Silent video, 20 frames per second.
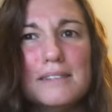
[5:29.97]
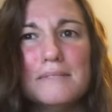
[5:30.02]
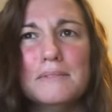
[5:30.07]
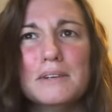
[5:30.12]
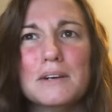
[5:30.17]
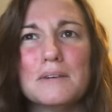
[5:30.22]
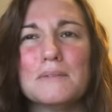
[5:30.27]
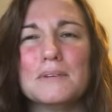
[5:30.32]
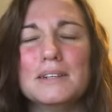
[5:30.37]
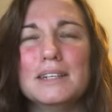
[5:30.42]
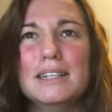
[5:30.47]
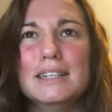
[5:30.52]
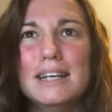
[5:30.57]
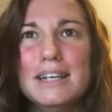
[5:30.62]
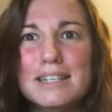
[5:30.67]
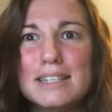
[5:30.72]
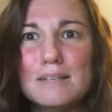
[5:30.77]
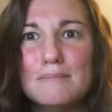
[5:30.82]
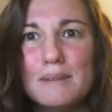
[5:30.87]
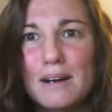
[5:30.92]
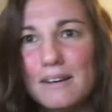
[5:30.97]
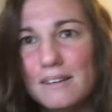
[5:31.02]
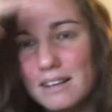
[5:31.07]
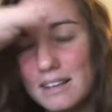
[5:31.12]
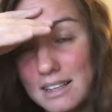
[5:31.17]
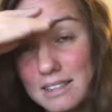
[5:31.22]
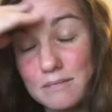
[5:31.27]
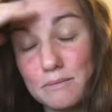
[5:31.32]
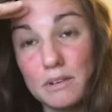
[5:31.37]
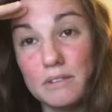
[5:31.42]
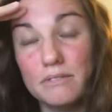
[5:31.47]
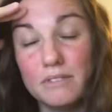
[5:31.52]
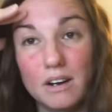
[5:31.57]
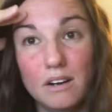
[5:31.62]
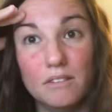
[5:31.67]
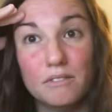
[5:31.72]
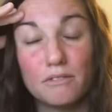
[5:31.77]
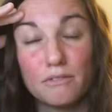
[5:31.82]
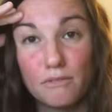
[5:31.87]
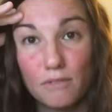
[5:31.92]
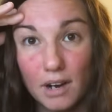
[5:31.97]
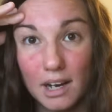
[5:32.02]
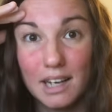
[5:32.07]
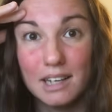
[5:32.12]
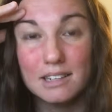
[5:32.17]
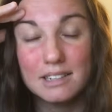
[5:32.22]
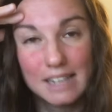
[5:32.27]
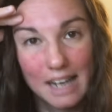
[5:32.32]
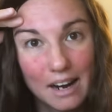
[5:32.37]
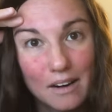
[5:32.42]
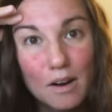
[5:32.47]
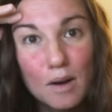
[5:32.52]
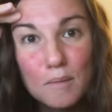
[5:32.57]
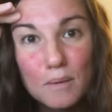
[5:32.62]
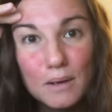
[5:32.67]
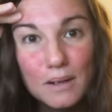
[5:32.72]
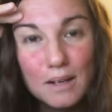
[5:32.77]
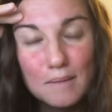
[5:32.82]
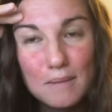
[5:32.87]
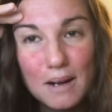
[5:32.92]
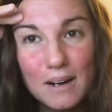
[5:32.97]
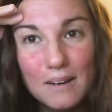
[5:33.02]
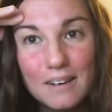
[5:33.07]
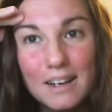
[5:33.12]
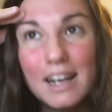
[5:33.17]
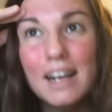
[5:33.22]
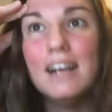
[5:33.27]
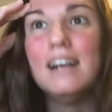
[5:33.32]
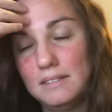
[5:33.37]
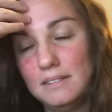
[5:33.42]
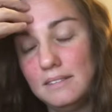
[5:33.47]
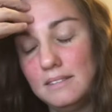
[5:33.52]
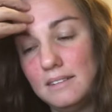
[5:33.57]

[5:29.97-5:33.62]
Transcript: and we were really nice about it because we felt freaking terrible about it.